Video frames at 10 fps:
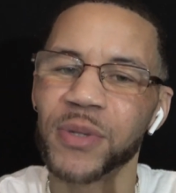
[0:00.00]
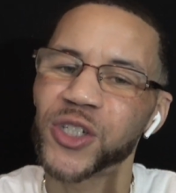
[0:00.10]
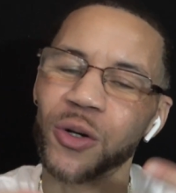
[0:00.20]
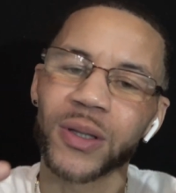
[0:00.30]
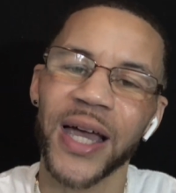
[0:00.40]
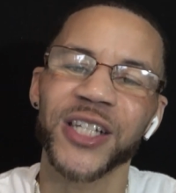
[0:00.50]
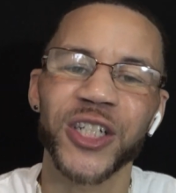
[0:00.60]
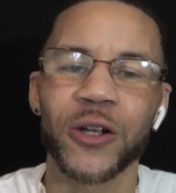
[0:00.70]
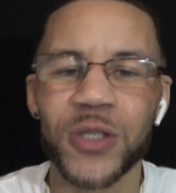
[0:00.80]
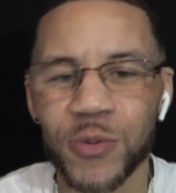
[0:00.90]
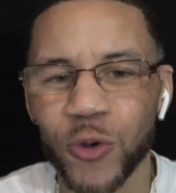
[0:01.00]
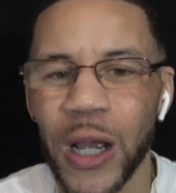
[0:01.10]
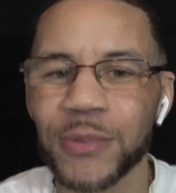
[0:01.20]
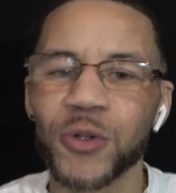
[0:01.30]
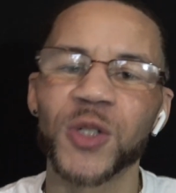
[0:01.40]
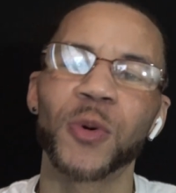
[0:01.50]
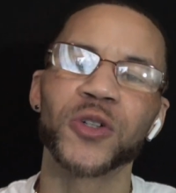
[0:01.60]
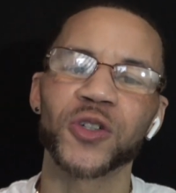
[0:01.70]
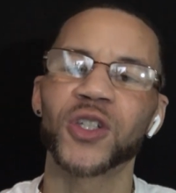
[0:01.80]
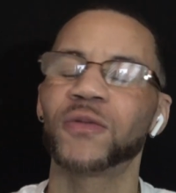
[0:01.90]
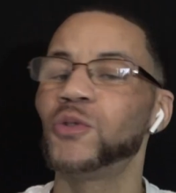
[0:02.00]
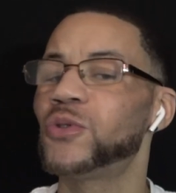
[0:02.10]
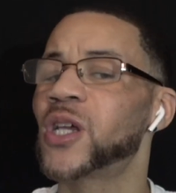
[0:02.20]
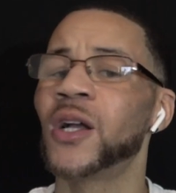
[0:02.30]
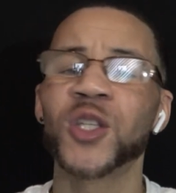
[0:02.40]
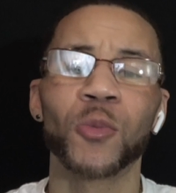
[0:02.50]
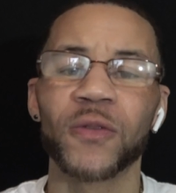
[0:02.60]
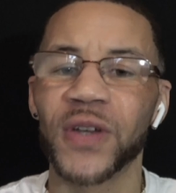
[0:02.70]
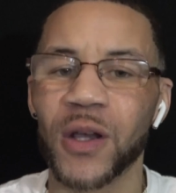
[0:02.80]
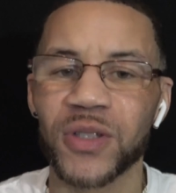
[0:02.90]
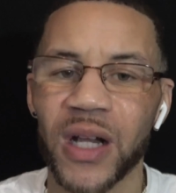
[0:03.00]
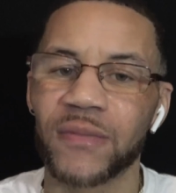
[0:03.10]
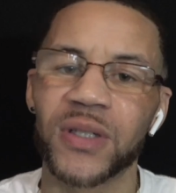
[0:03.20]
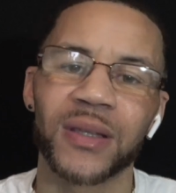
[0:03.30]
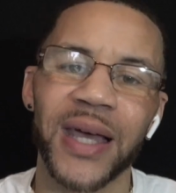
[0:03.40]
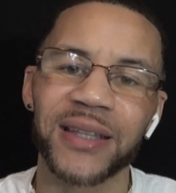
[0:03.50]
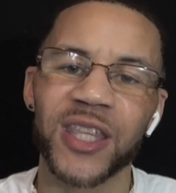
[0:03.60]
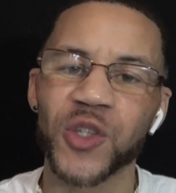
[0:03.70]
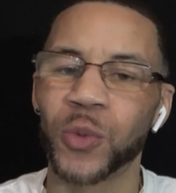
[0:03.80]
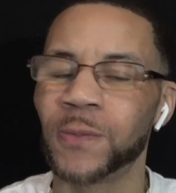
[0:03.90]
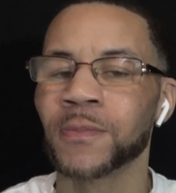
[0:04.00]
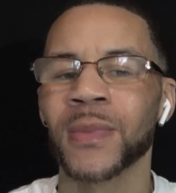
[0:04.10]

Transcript: Be sure to like, share, and subscribe to expose yourself to tons of more videos that I've done like this one.